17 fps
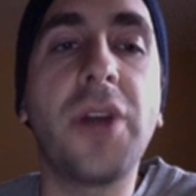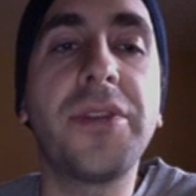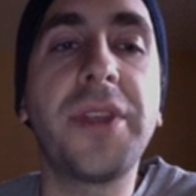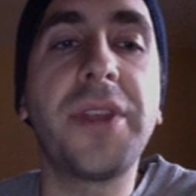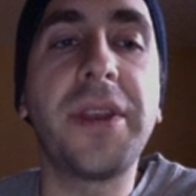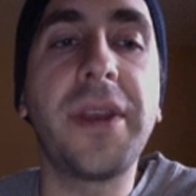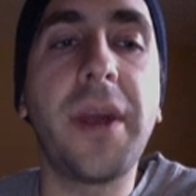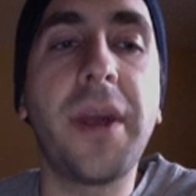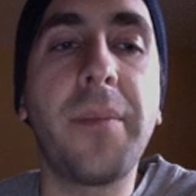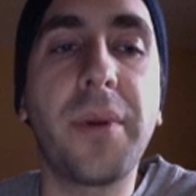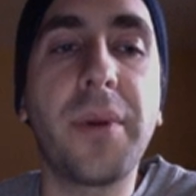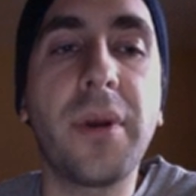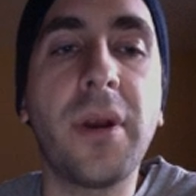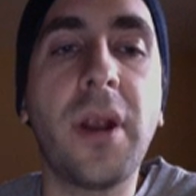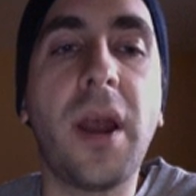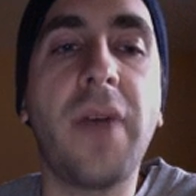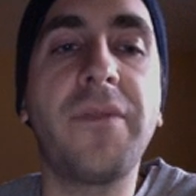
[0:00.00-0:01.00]
the
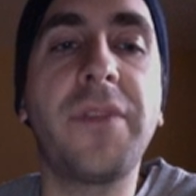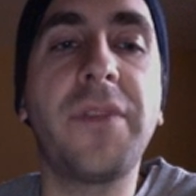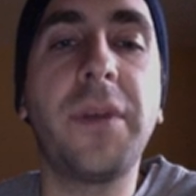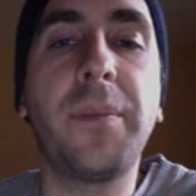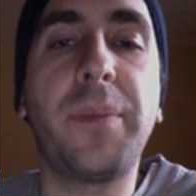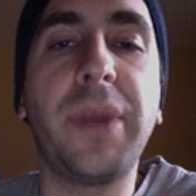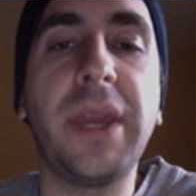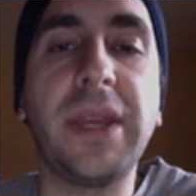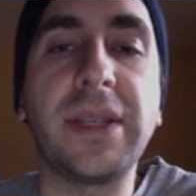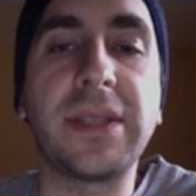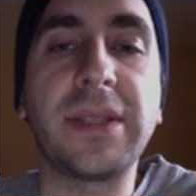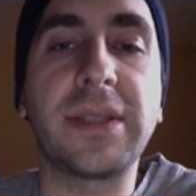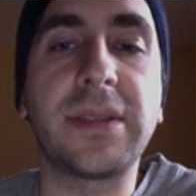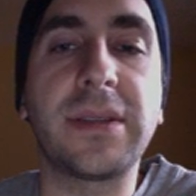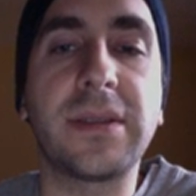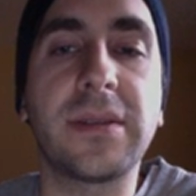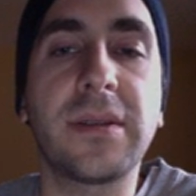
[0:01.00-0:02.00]
number of the
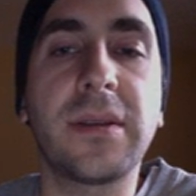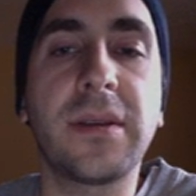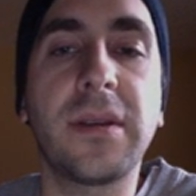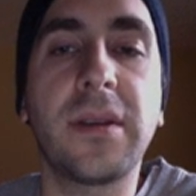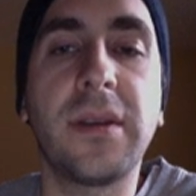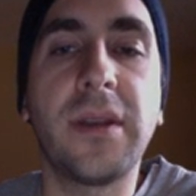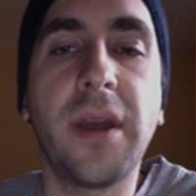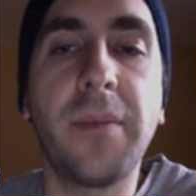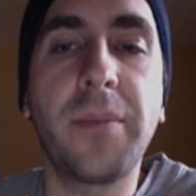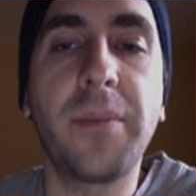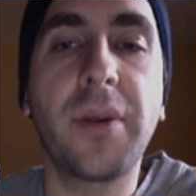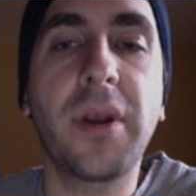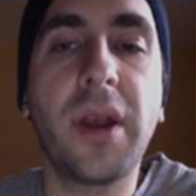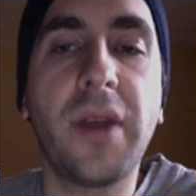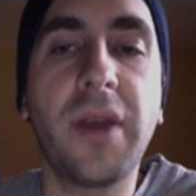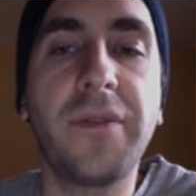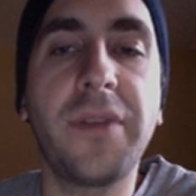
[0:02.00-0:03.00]
beast. Number
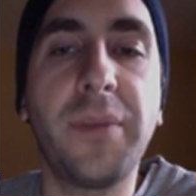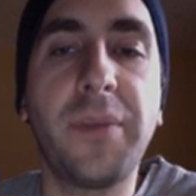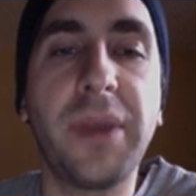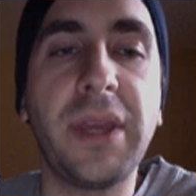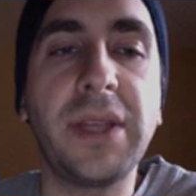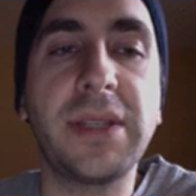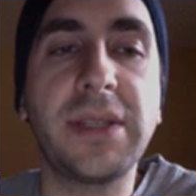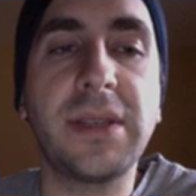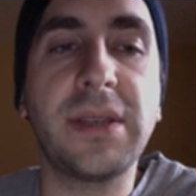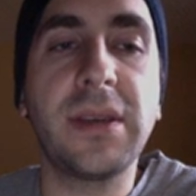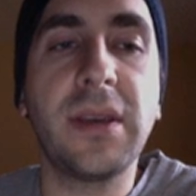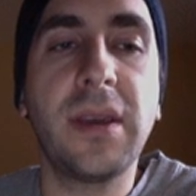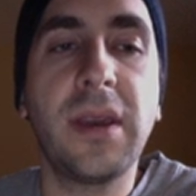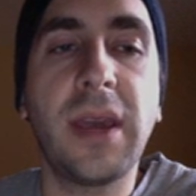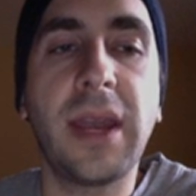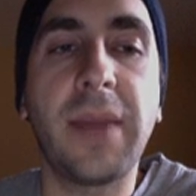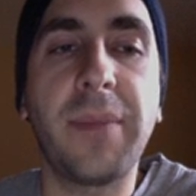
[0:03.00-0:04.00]
of the beast,
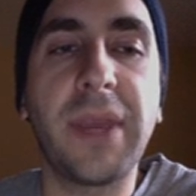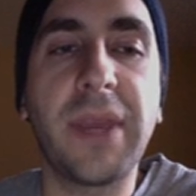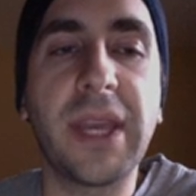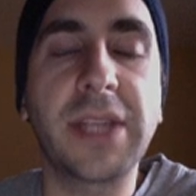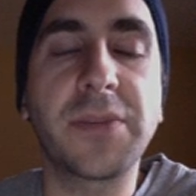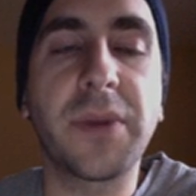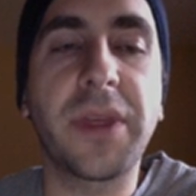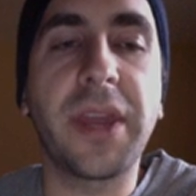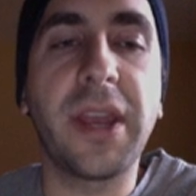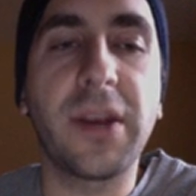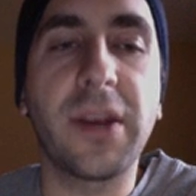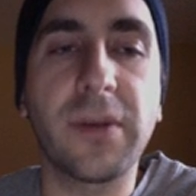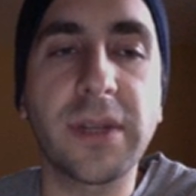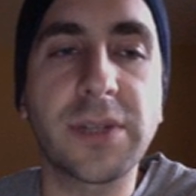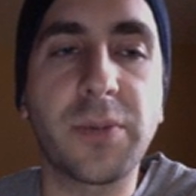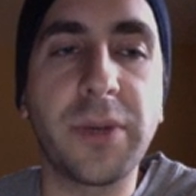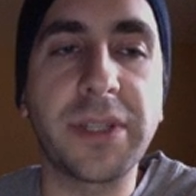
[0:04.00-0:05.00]
and it begins with, here
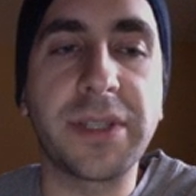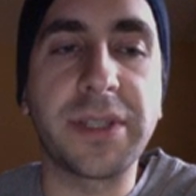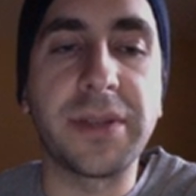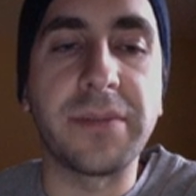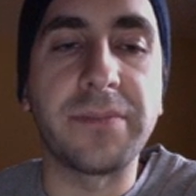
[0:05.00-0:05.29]
is wisdom.